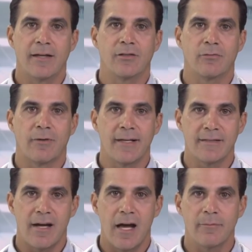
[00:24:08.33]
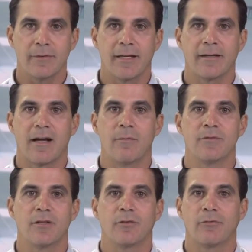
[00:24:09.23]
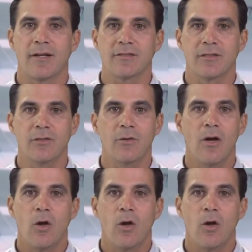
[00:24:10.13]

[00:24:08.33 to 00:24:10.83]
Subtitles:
at the right time can come to the rescue